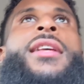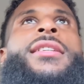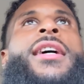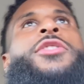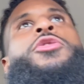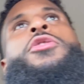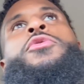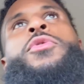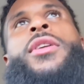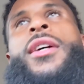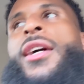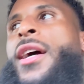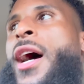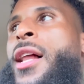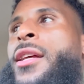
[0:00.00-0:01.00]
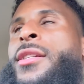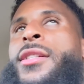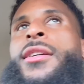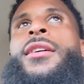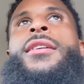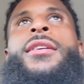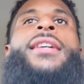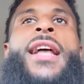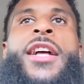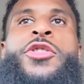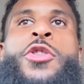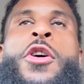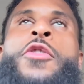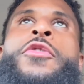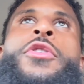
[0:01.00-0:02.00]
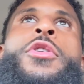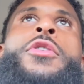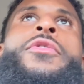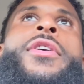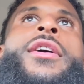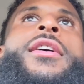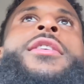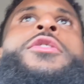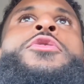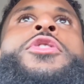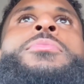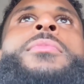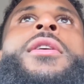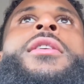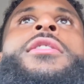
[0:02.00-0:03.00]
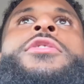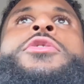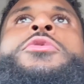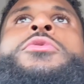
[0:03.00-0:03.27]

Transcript: I drove one in college, and, and I drove one over here in New Smyrna too.